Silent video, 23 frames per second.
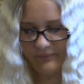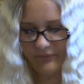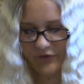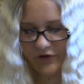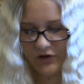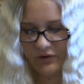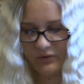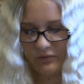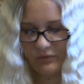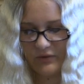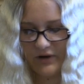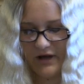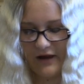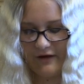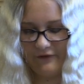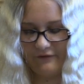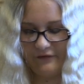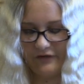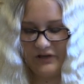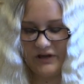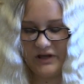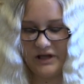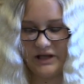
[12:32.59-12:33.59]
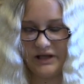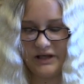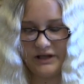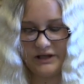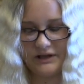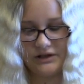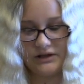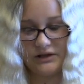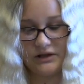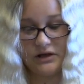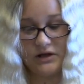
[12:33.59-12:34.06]
Yeah. We have
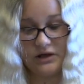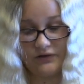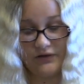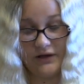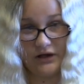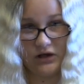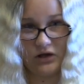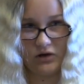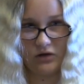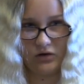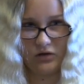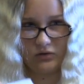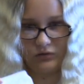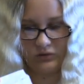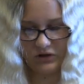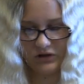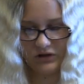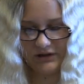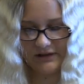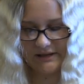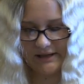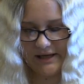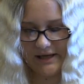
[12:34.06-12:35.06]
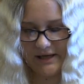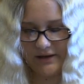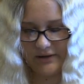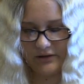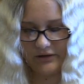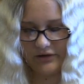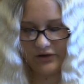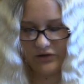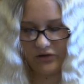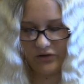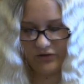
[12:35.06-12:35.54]
these that go on the side,
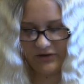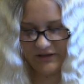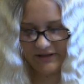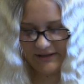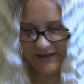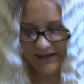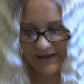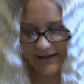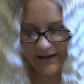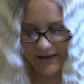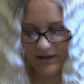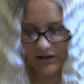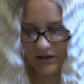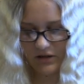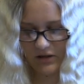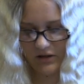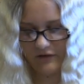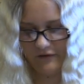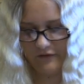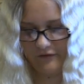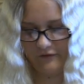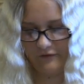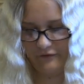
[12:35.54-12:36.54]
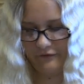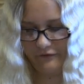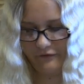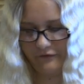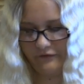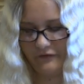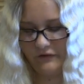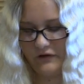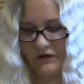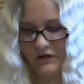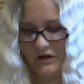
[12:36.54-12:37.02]
that are on the side of
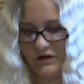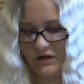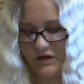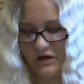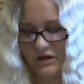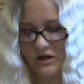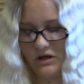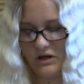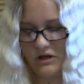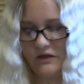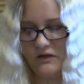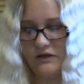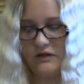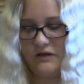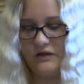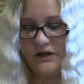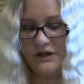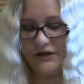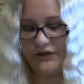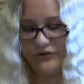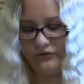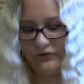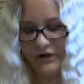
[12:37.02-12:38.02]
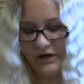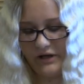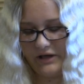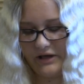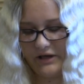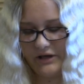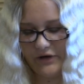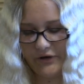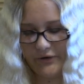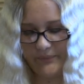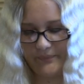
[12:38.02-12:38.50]
these right
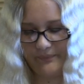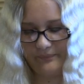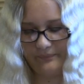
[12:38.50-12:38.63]
here.